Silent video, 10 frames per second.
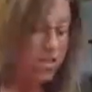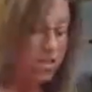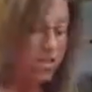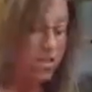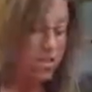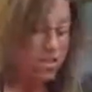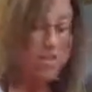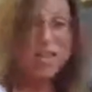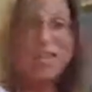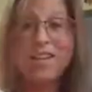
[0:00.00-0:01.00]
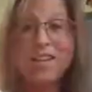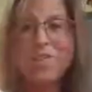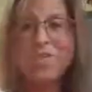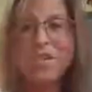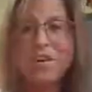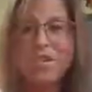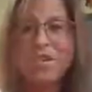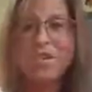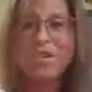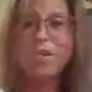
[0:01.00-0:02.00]
So get out
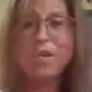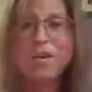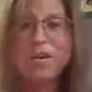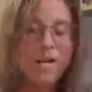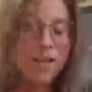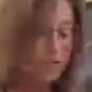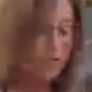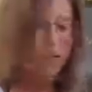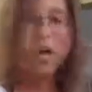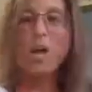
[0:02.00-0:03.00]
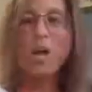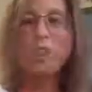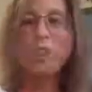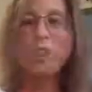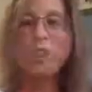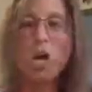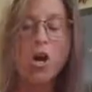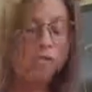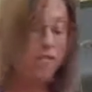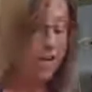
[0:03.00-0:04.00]
there, create and live a life you
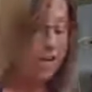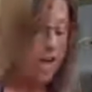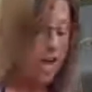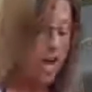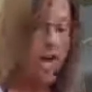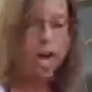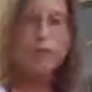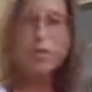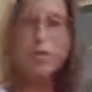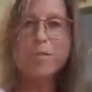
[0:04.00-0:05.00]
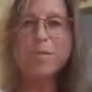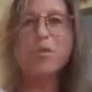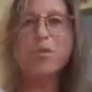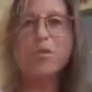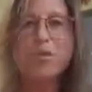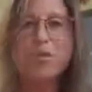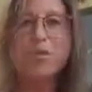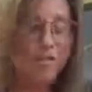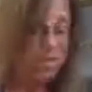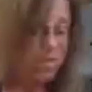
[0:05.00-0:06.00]
love. Have some
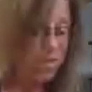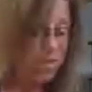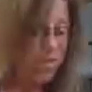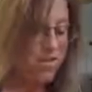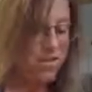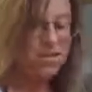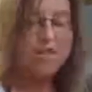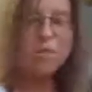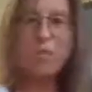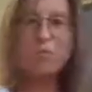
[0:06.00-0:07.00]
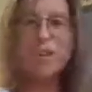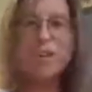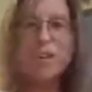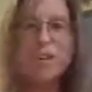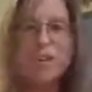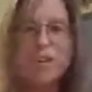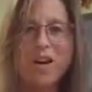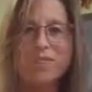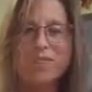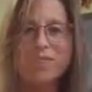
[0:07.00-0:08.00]
indulgences. That's what makes life
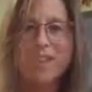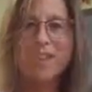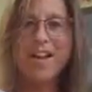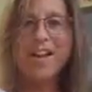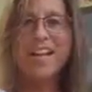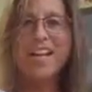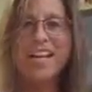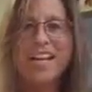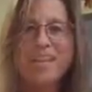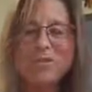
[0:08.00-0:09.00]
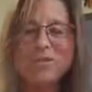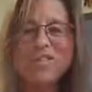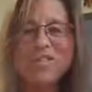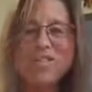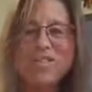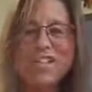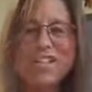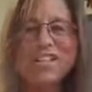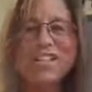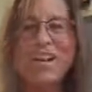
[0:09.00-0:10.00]
fun. And I will see you
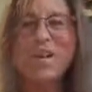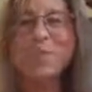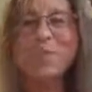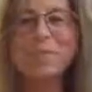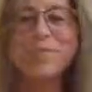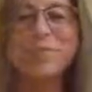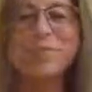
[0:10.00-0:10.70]
next time.